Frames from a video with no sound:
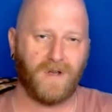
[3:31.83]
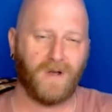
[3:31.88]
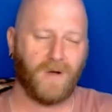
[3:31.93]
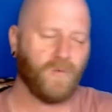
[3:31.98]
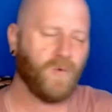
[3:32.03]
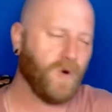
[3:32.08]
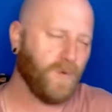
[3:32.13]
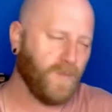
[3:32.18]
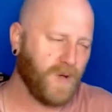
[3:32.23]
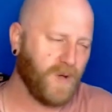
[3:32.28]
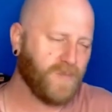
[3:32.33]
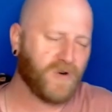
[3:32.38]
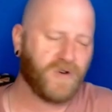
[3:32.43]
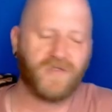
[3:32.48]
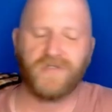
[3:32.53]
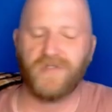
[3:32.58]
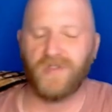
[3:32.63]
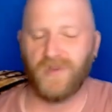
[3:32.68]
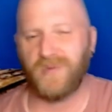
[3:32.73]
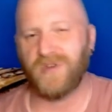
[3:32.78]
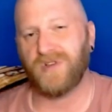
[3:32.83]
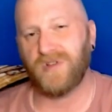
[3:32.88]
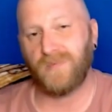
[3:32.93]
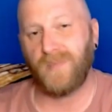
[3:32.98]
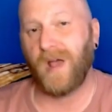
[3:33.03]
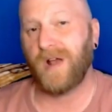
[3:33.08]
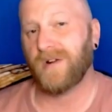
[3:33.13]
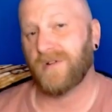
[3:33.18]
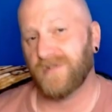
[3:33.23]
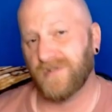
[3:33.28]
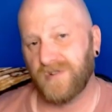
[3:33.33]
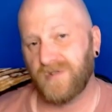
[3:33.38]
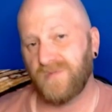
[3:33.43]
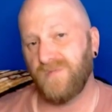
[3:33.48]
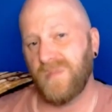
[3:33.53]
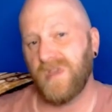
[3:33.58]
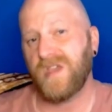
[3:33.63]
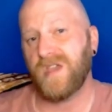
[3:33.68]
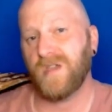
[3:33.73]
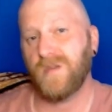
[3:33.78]
Well, my personal opinion matters to
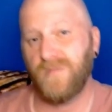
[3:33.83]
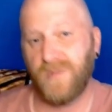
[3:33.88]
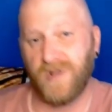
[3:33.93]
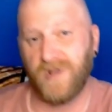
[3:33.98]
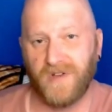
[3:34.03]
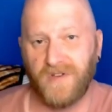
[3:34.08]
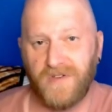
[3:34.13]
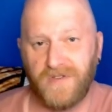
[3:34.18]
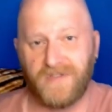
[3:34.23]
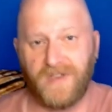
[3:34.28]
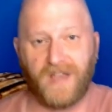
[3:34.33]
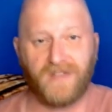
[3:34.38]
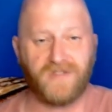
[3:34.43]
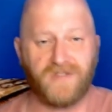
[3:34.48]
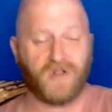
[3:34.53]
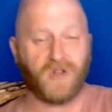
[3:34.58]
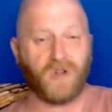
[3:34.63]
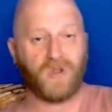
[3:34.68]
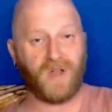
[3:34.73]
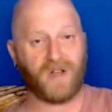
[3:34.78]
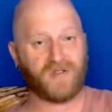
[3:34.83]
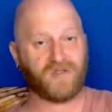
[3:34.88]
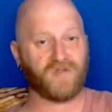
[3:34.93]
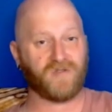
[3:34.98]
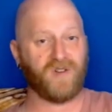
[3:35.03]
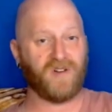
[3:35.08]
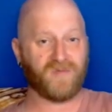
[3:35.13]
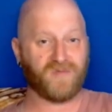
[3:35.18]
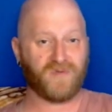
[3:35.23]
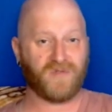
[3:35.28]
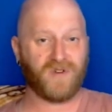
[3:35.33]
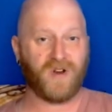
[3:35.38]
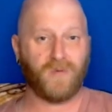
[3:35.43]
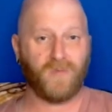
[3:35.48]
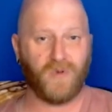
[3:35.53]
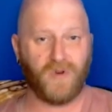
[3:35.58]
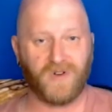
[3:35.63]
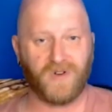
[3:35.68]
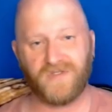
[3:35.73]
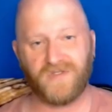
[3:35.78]
me because as a collector of prayer
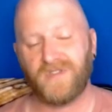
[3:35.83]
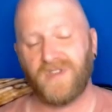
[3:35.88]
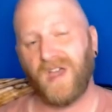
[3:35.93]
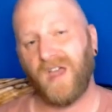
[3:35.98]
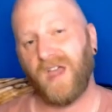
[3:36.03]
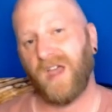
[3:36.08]
books